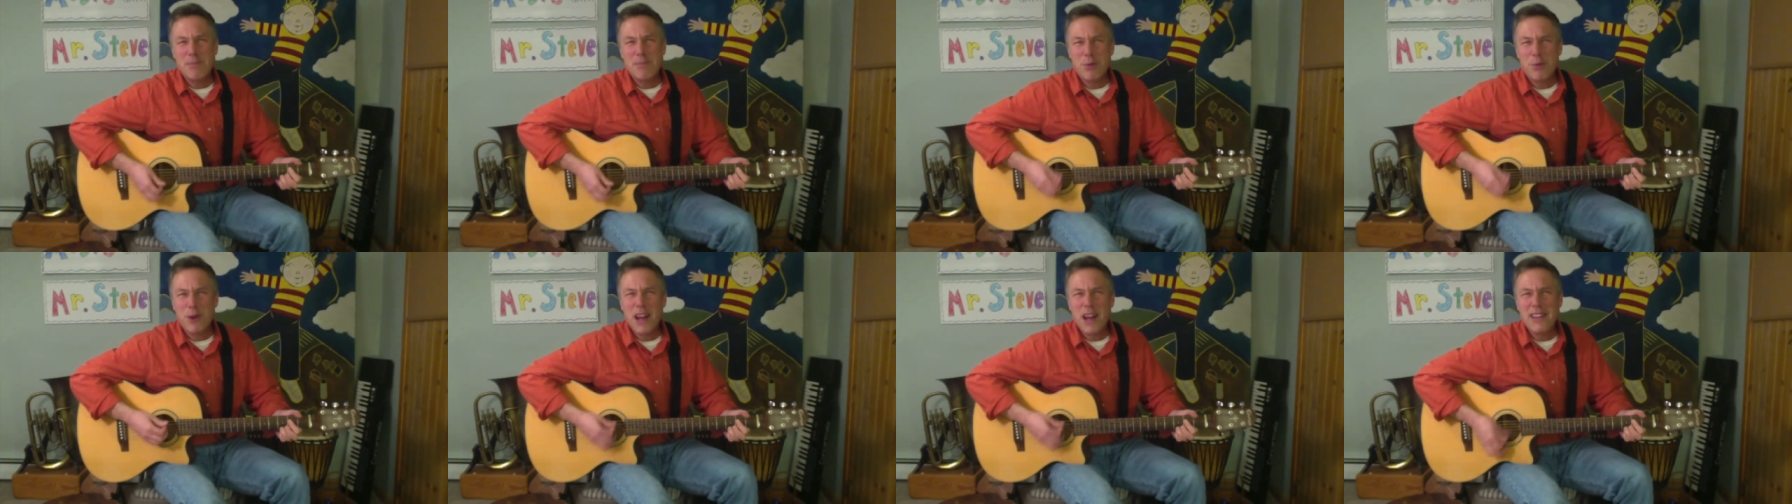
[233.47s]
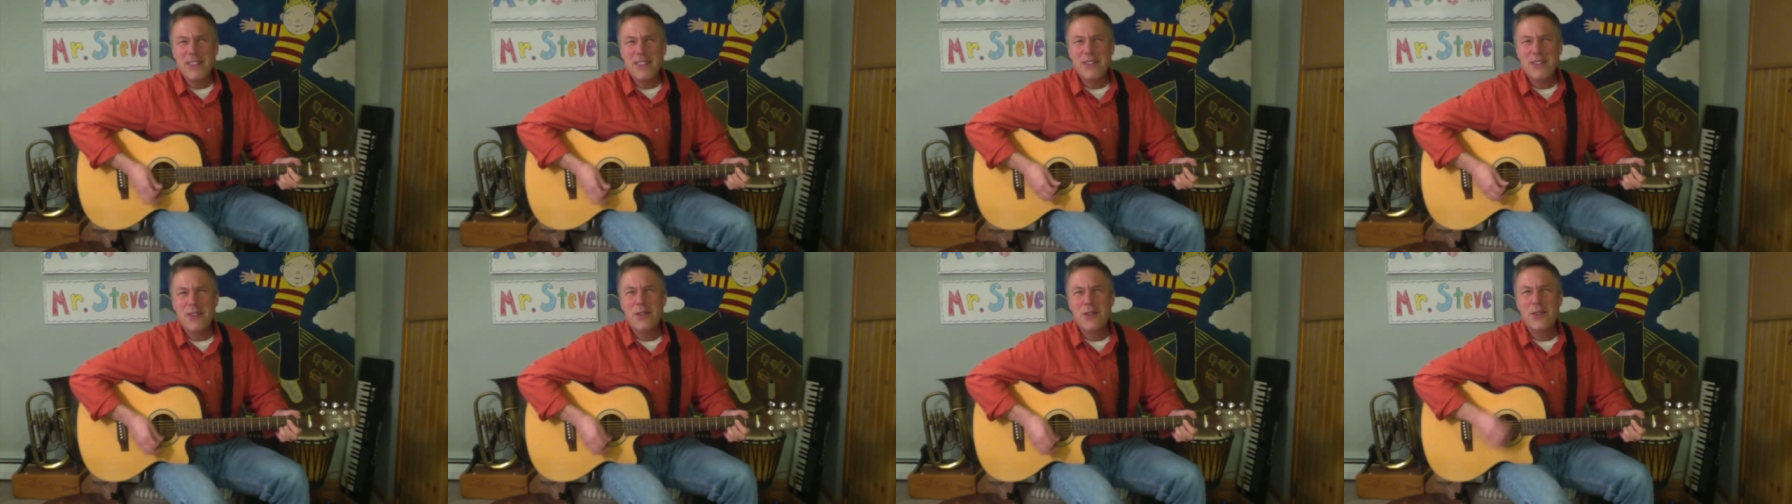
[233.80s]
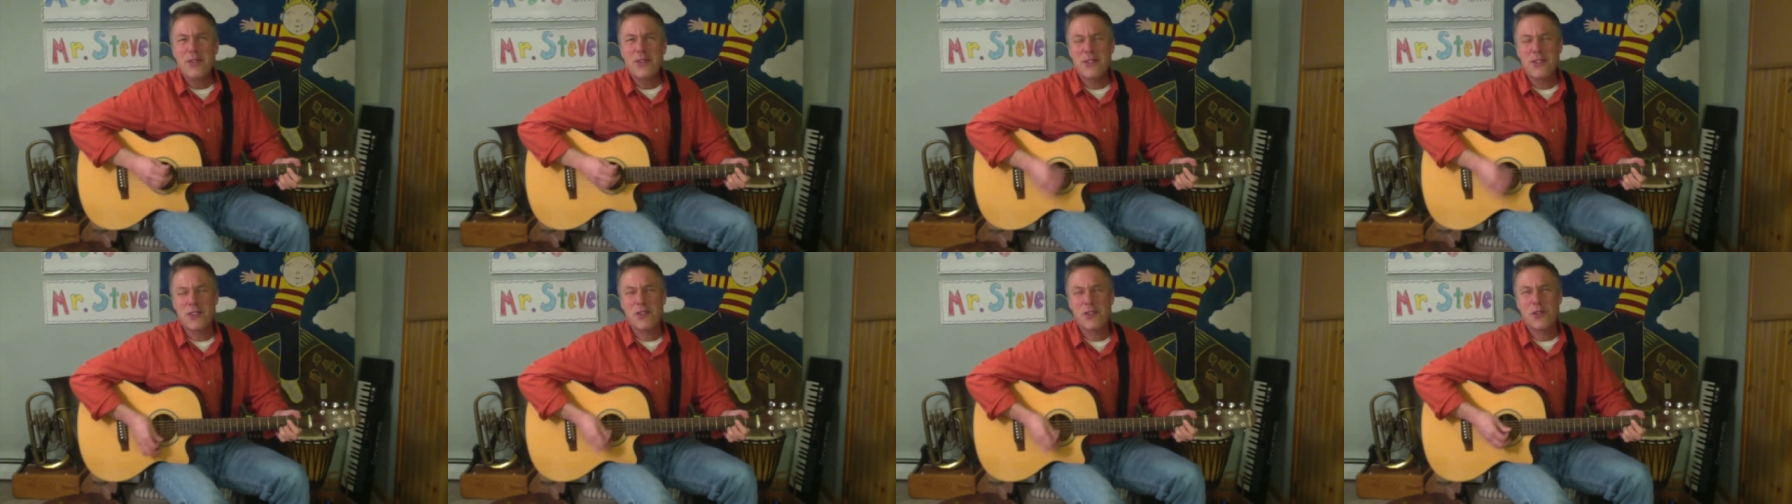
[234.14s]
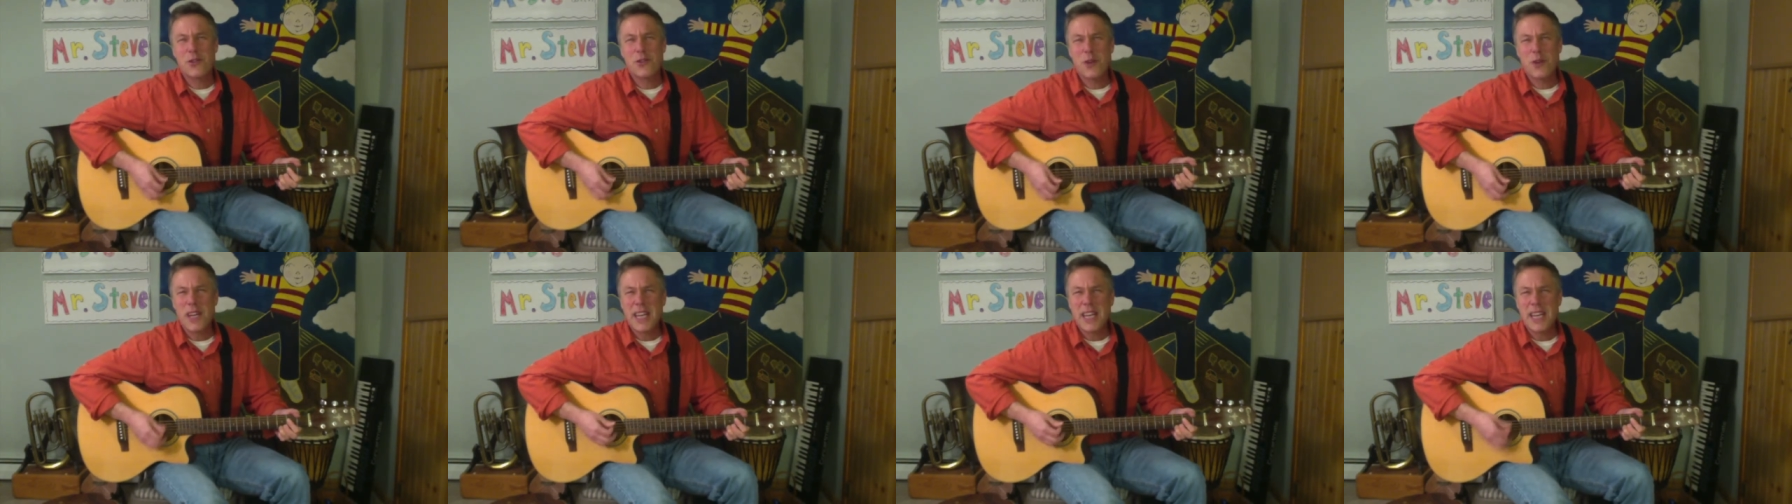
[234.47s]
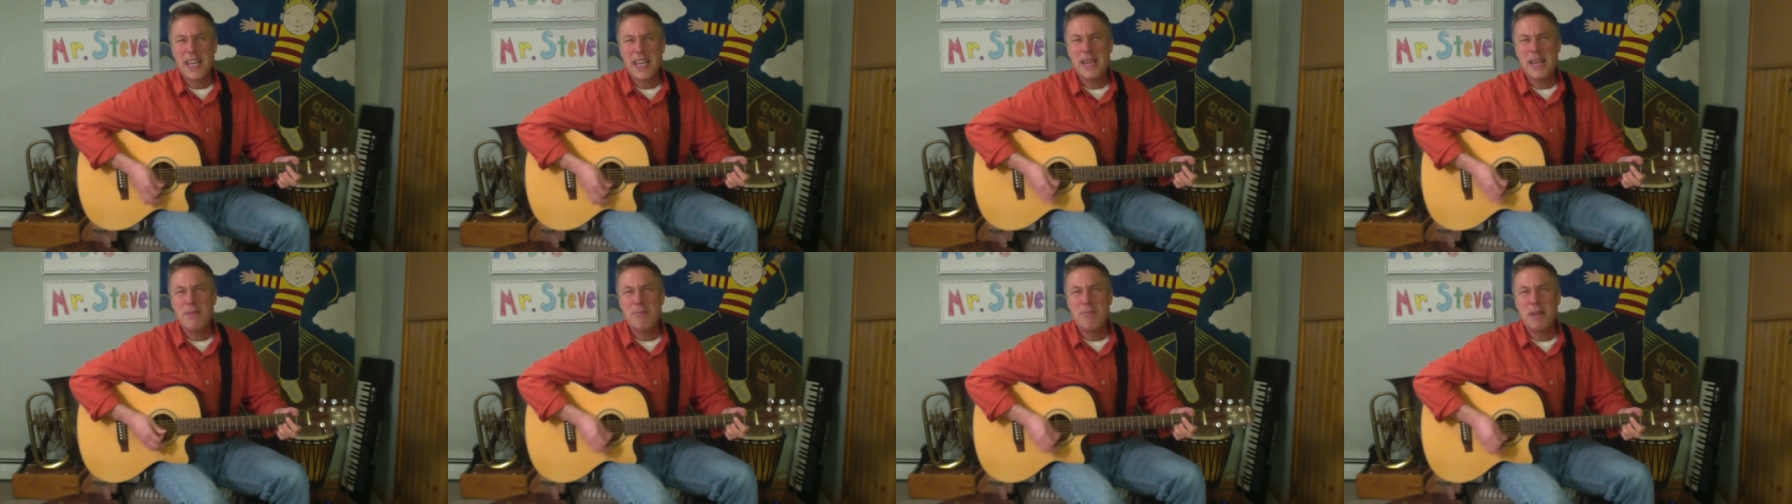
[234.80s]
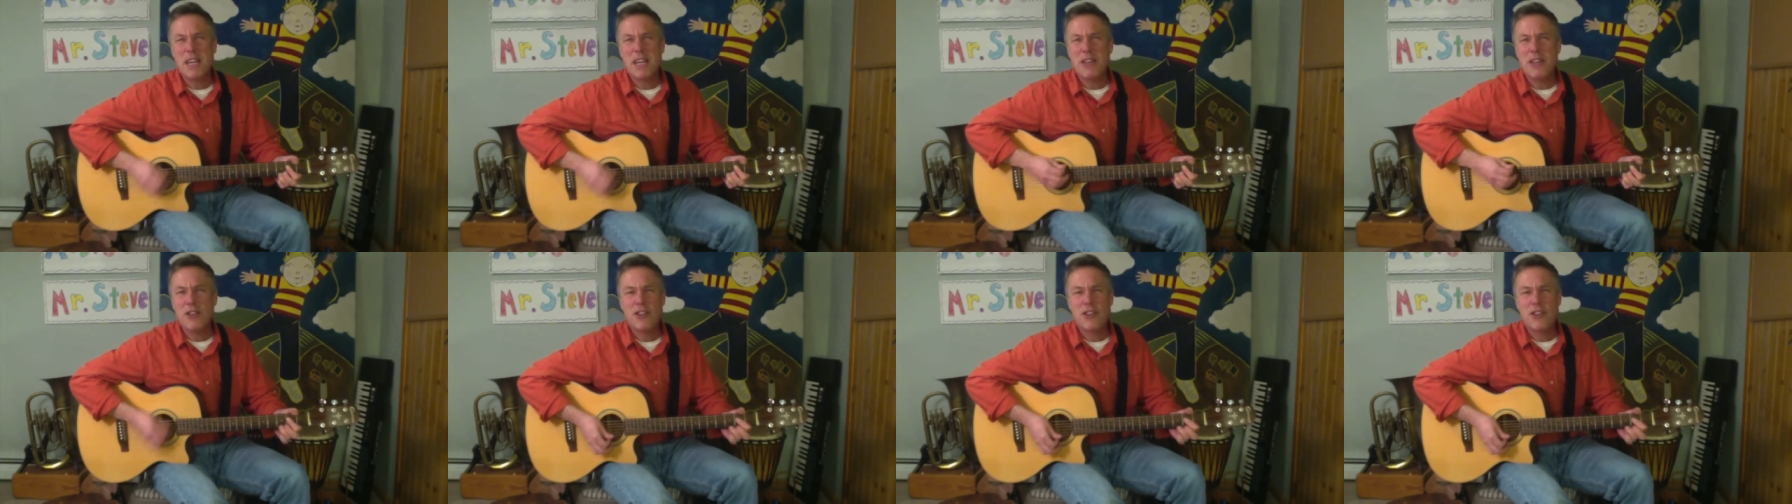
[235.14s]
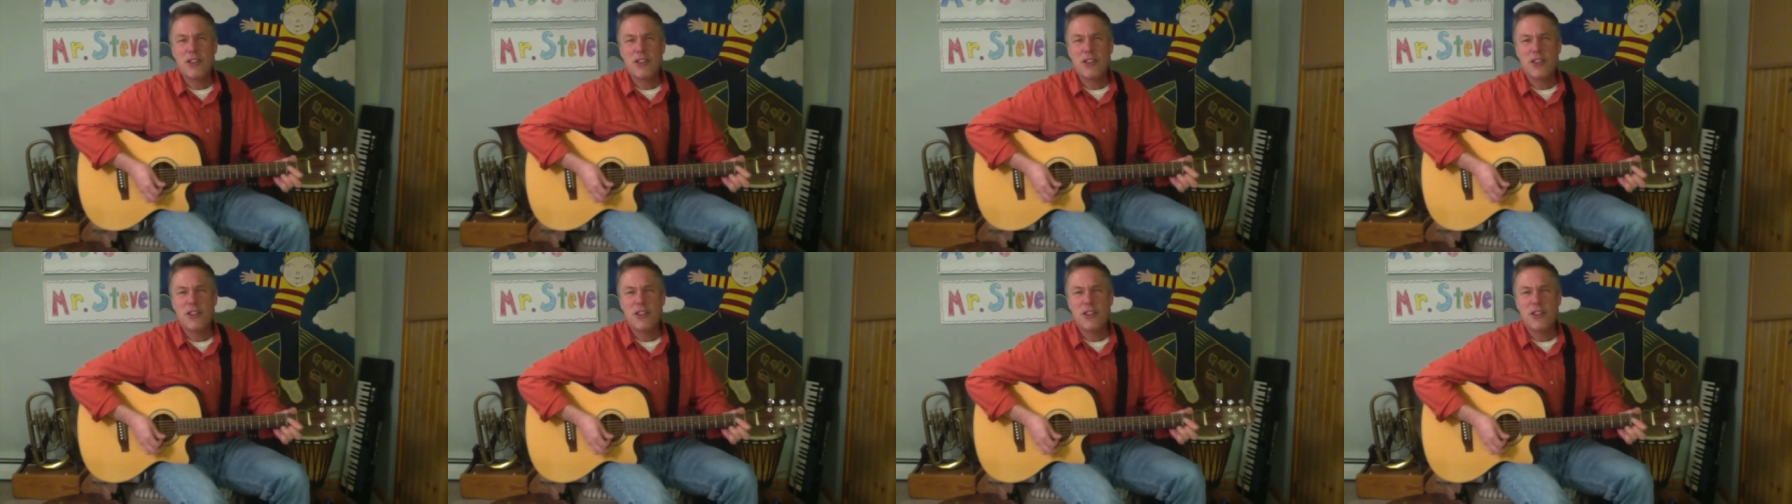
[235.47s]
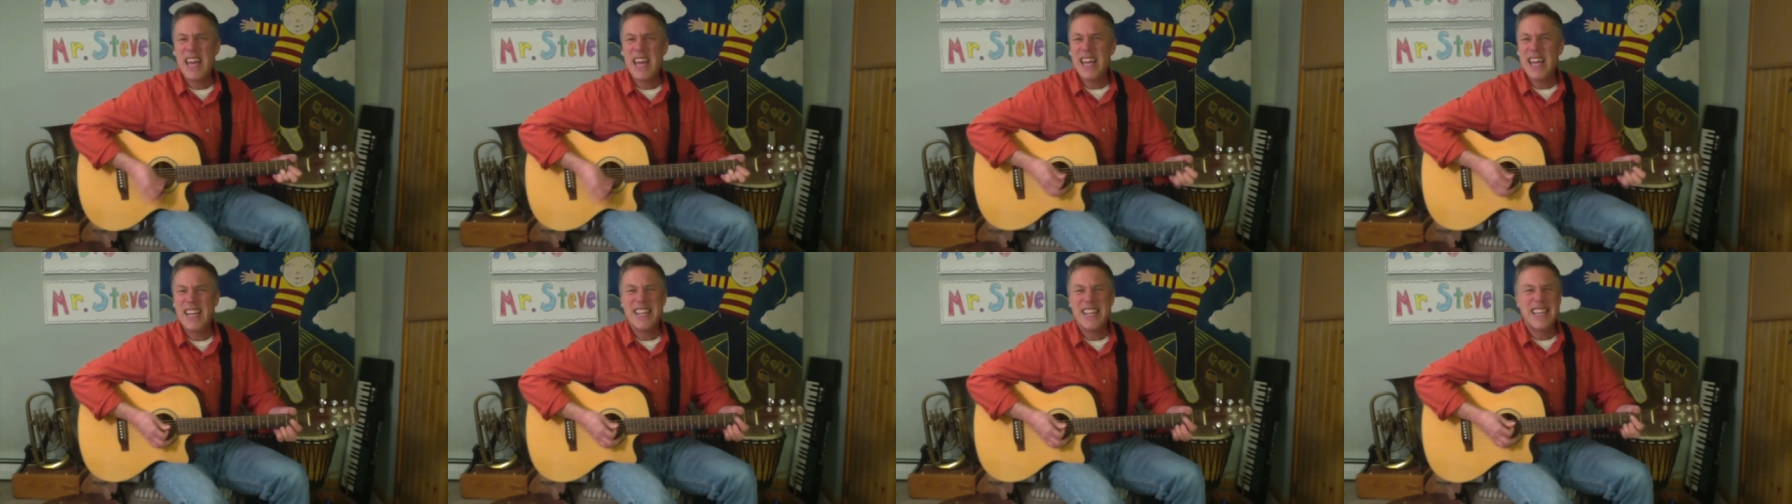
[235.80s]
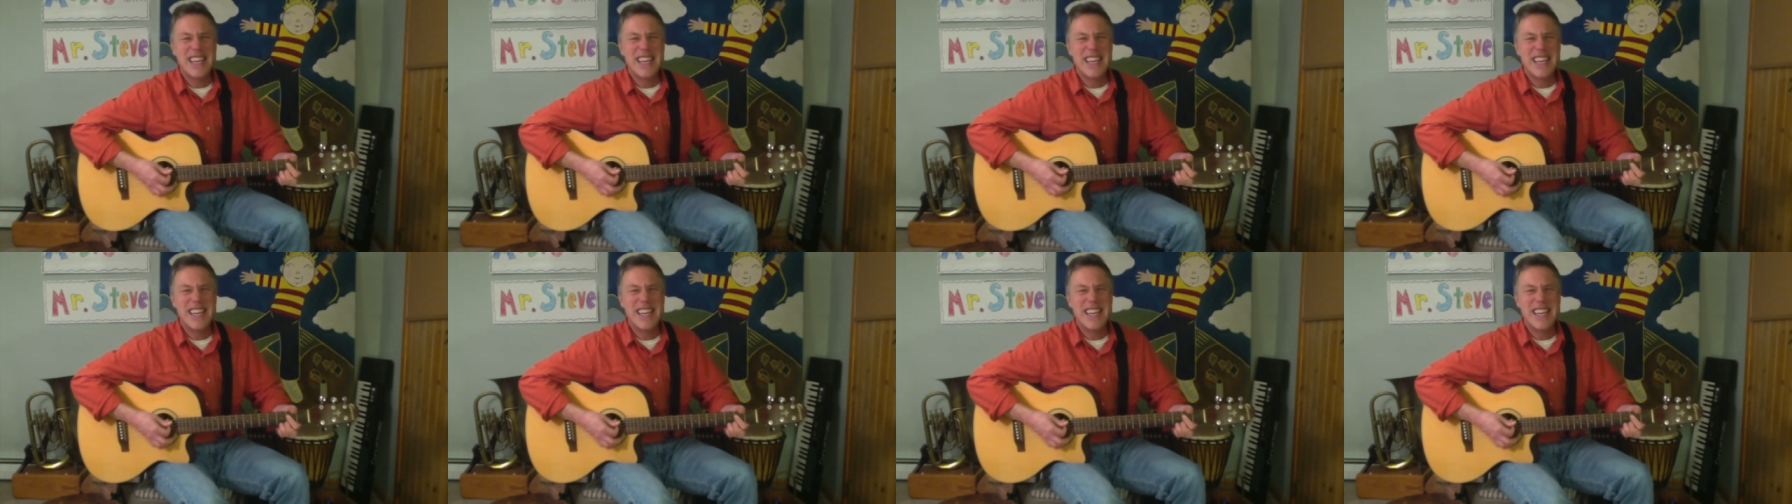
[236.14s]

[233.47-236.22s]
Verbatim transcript: pretzels and drinking pink champagne.